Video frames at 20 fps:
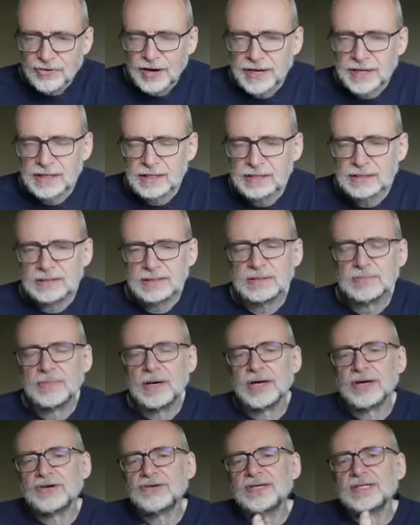to Regulus, and
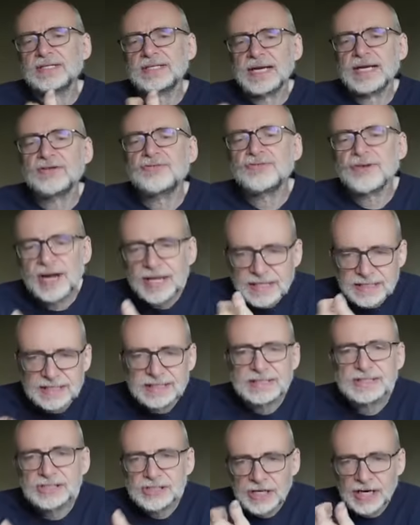Mercury is getting
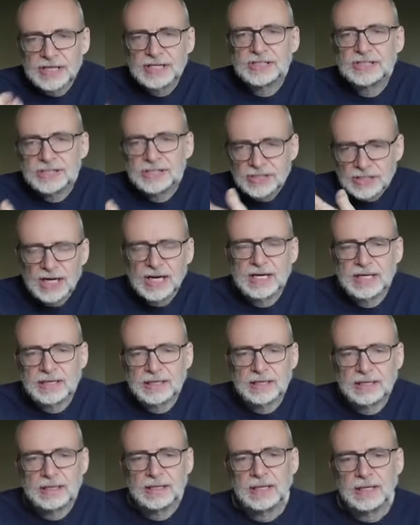ready to change
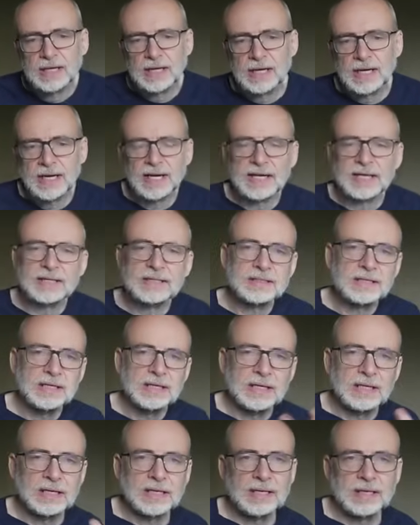sign. And
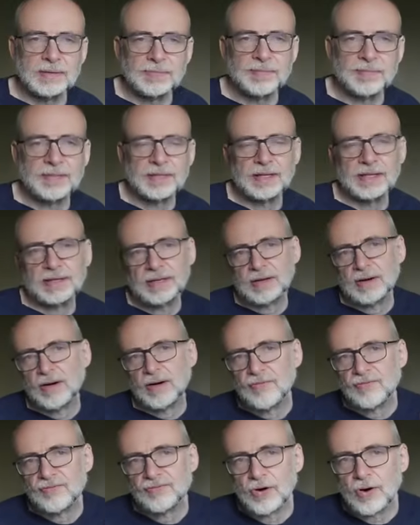
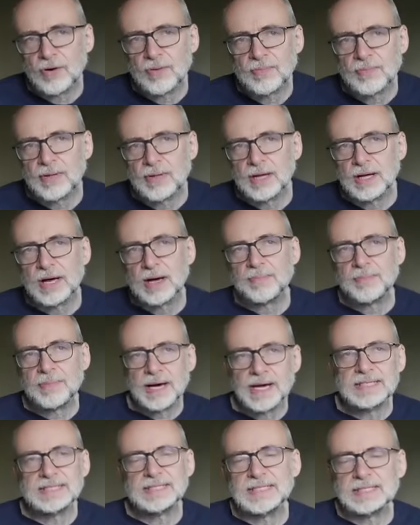from a
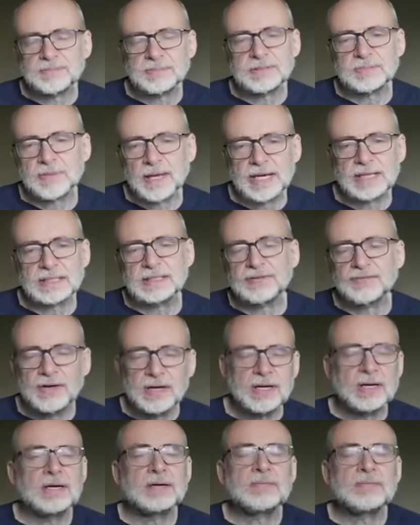Pisces perspective,